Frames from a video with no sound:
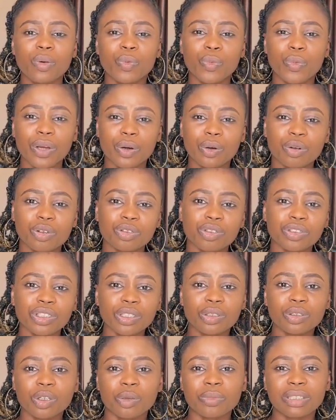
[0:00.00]
we were
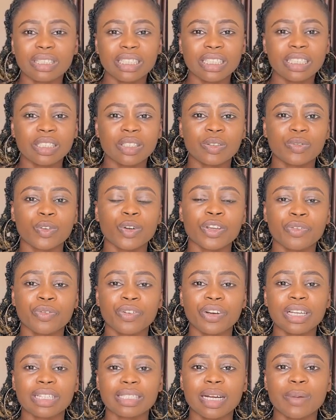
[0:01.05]
considering some things okay
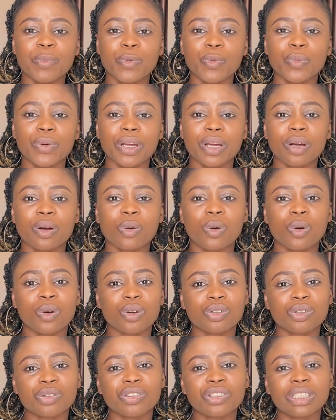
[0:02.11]
for example we we're
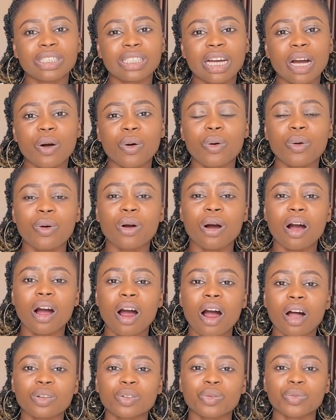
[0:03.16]
considering that
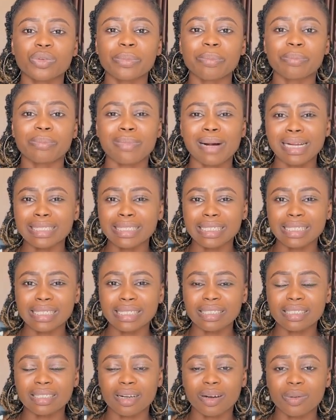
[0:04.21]
how do we
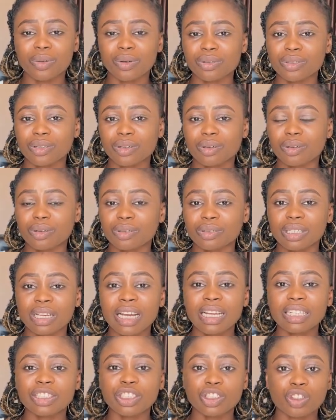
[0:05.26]
manage and what's it called
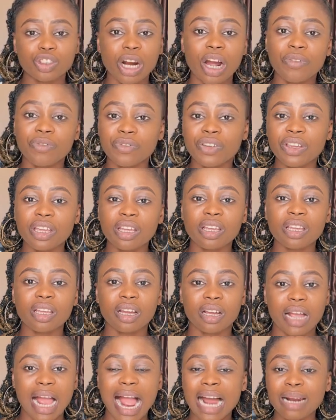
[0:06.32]
the traffic
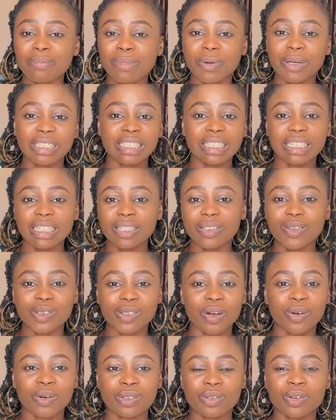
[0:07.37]
I had my wedding in
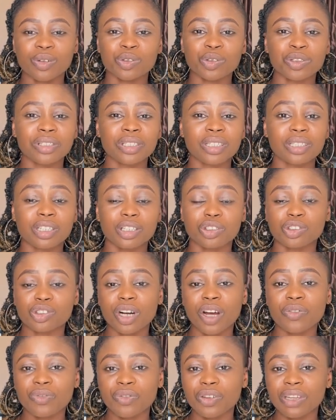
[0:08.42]
Lagos. I was considering the
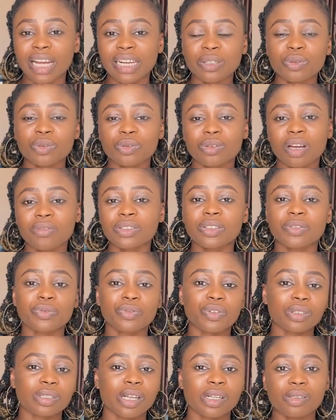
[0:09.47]
traffic. I didn't want to have it
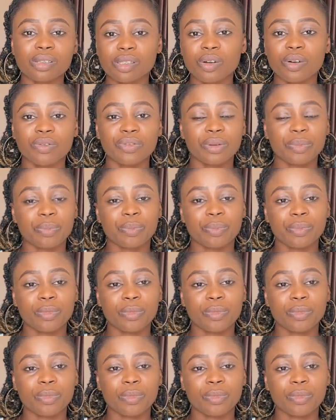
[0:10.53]
first Saturday of, the,